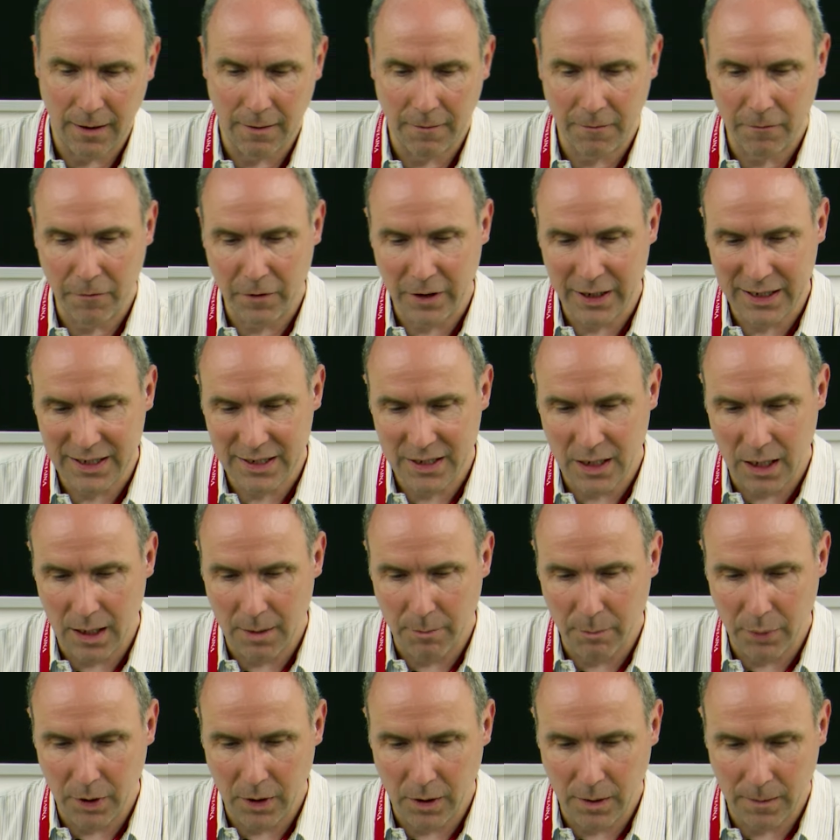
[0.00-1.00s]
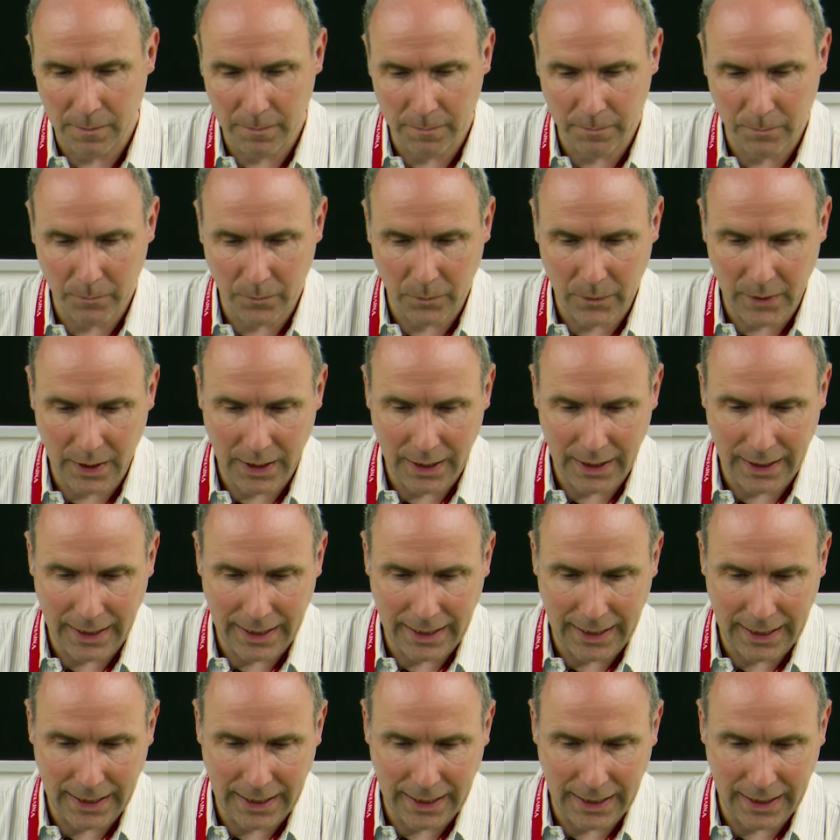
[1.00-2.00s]
for example.
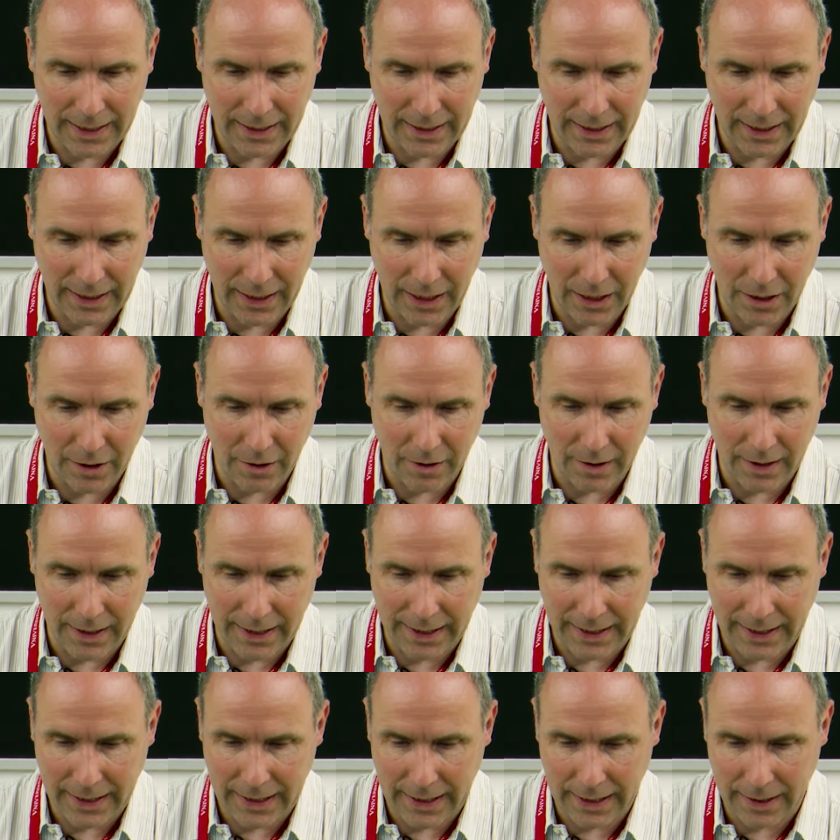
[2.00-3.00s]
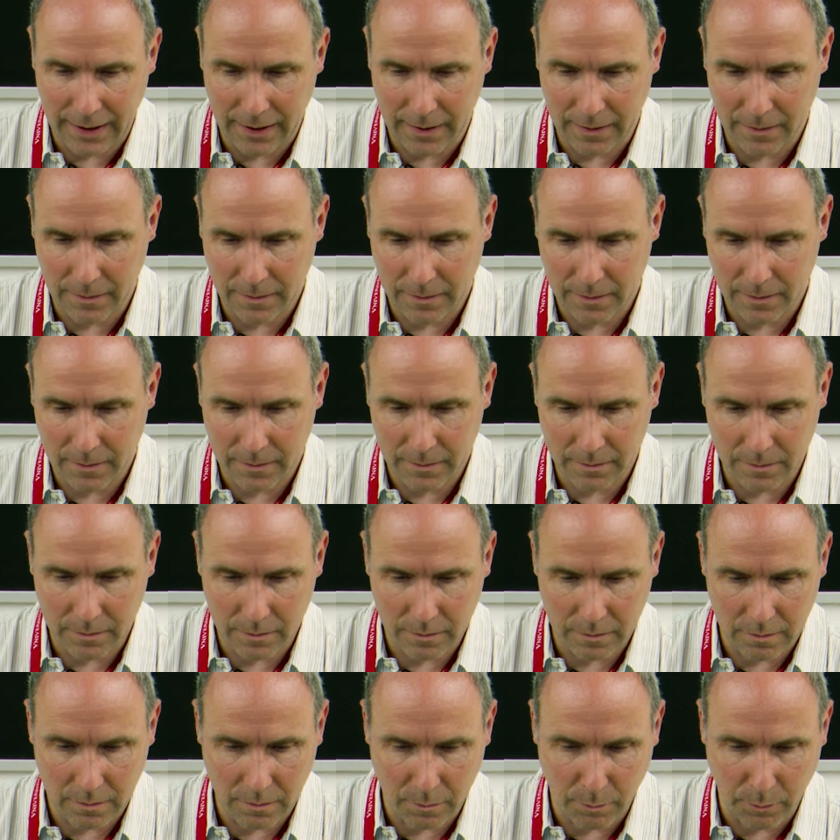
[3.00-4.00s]
And here I can
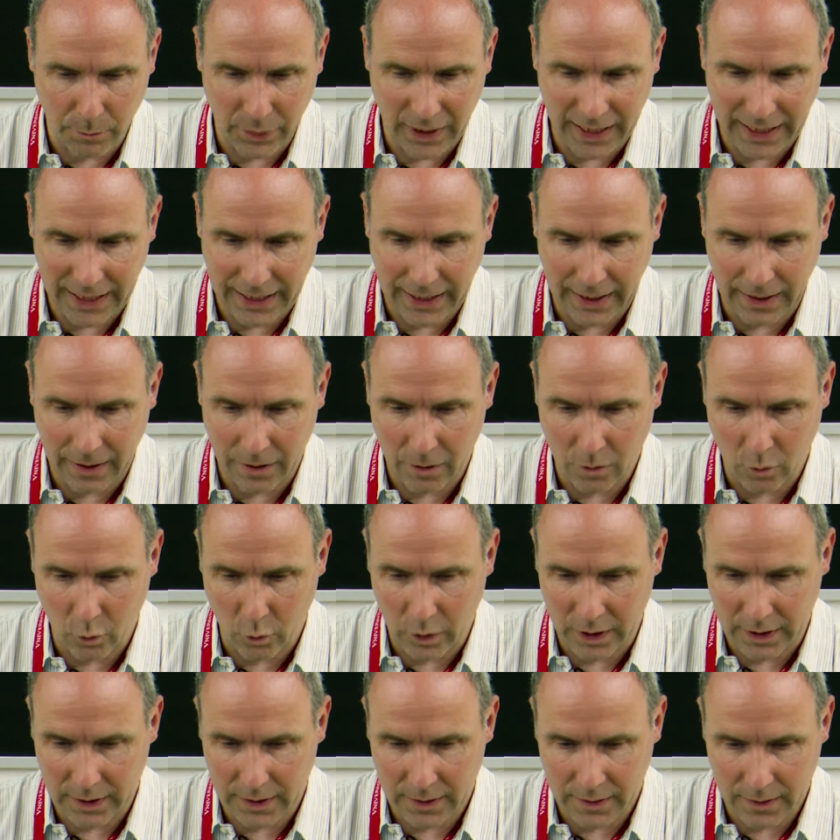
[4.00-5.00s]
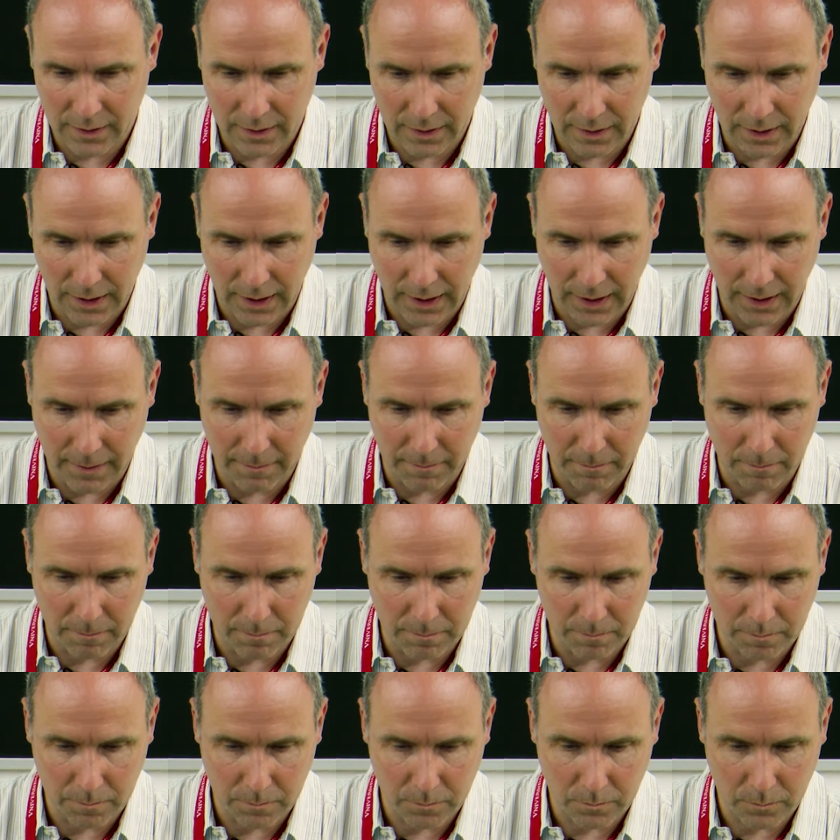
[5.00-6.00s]
play with
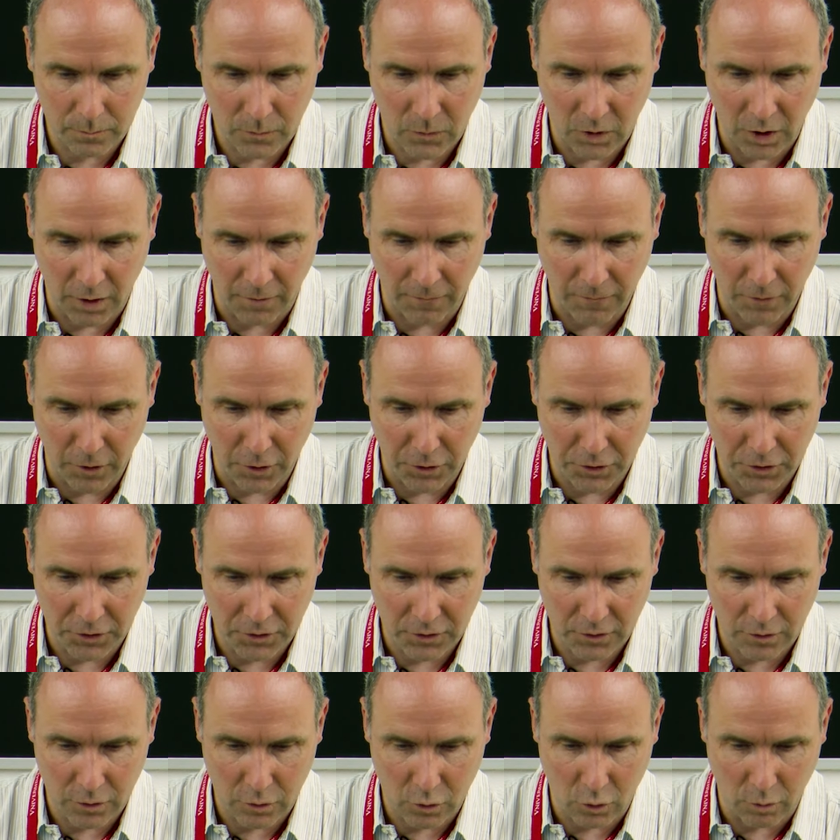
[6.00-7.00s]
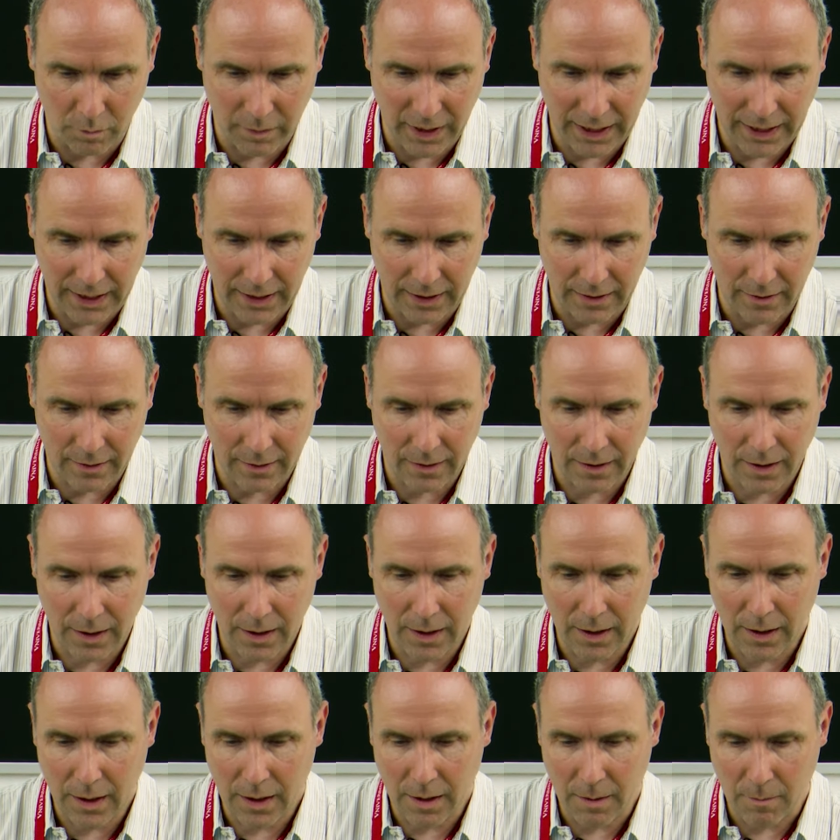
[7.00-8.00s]
the font to make it
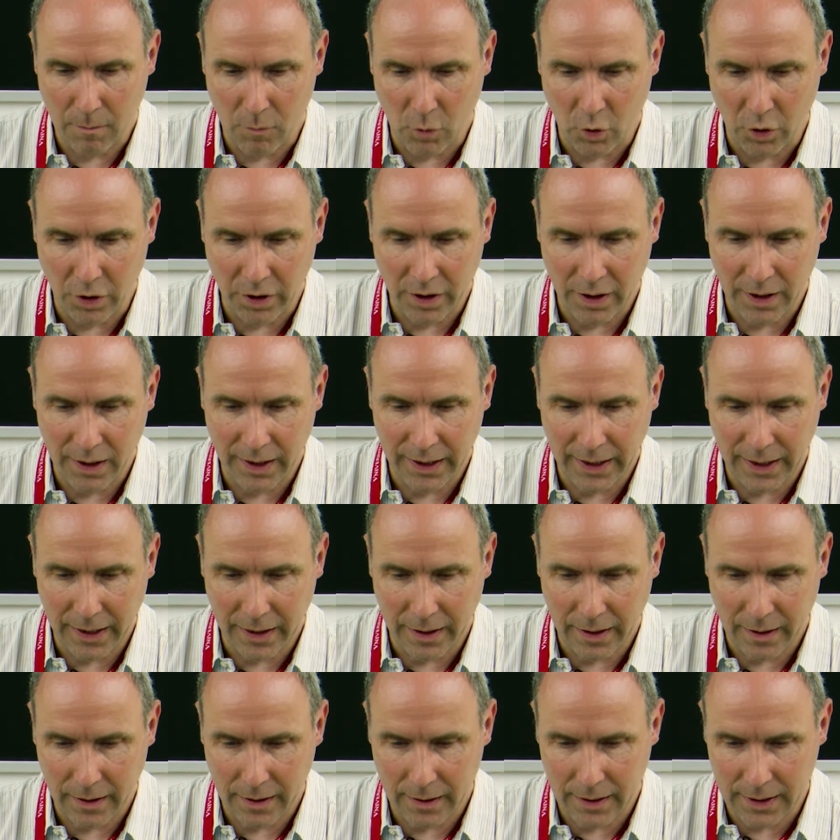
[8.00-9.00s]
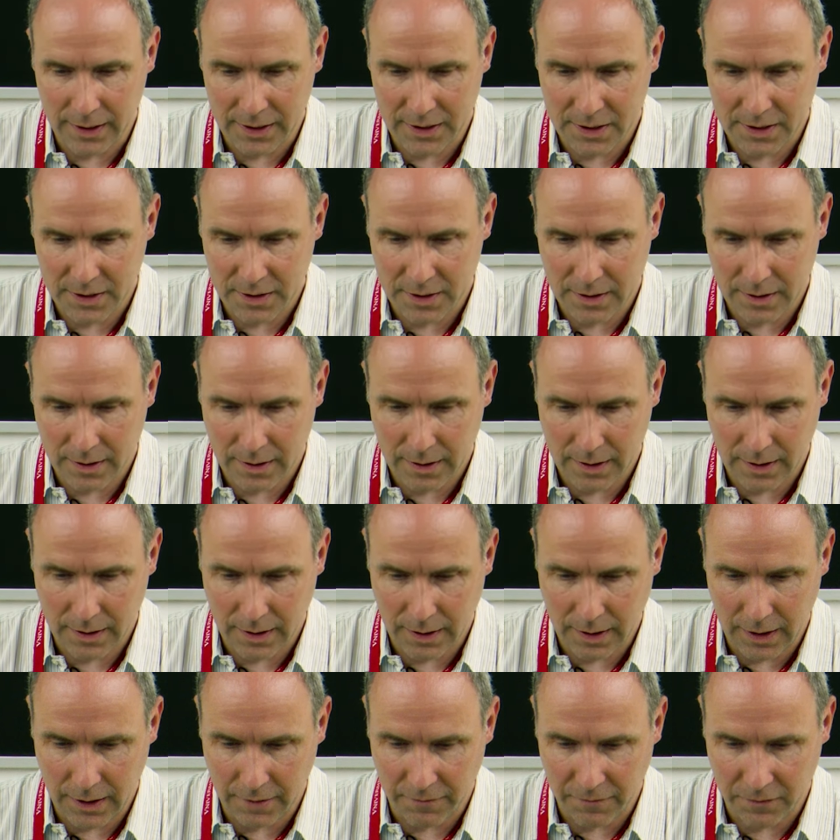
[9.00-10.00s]
more clear. Let's
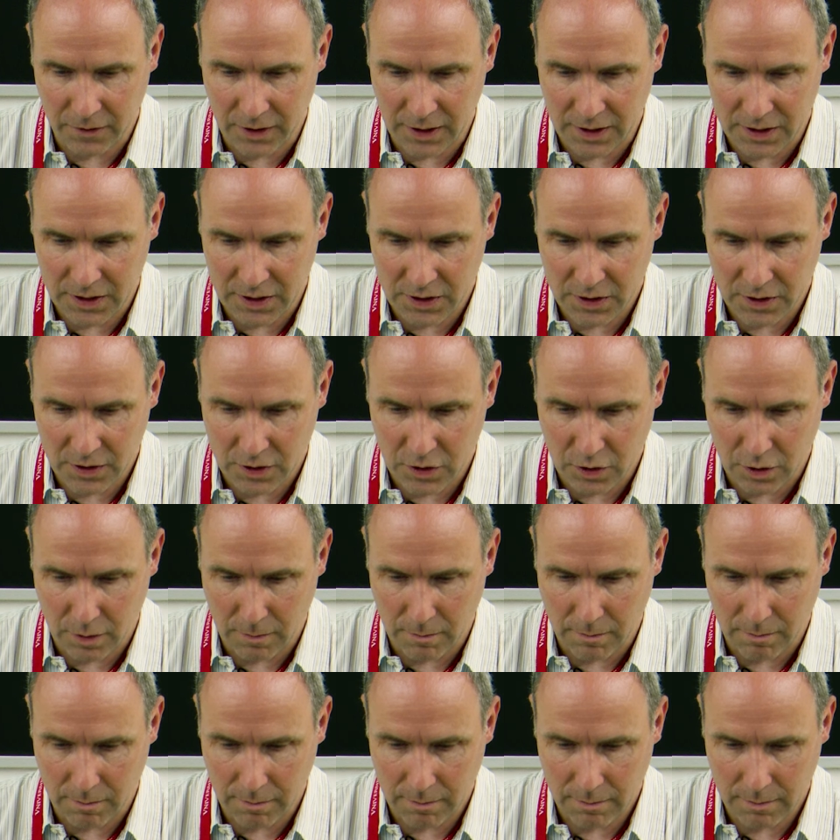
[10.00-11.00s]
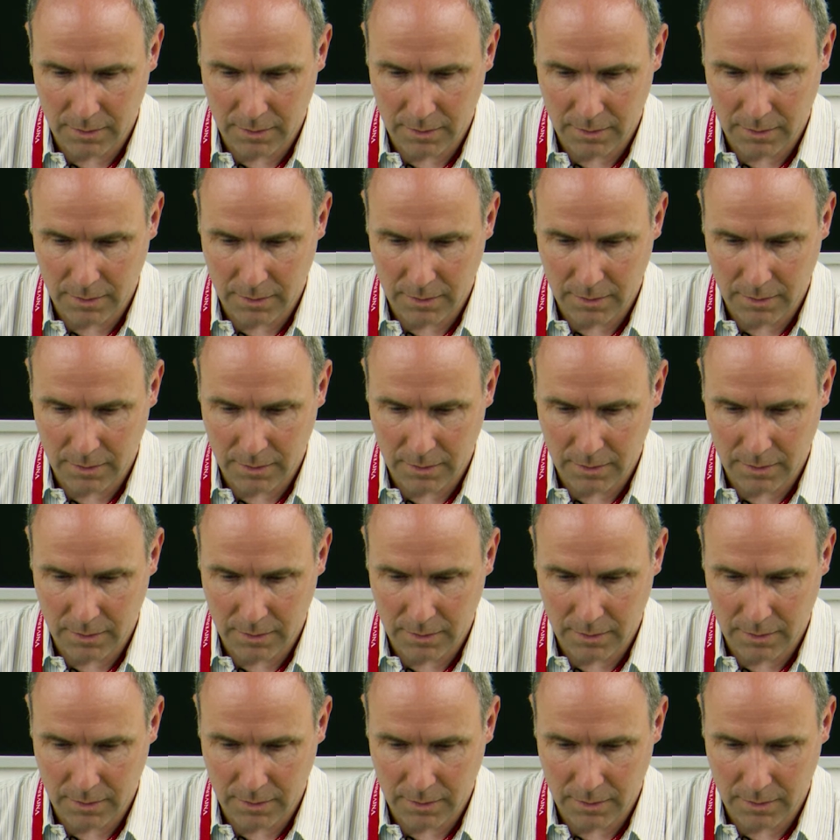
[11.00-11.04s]
give this some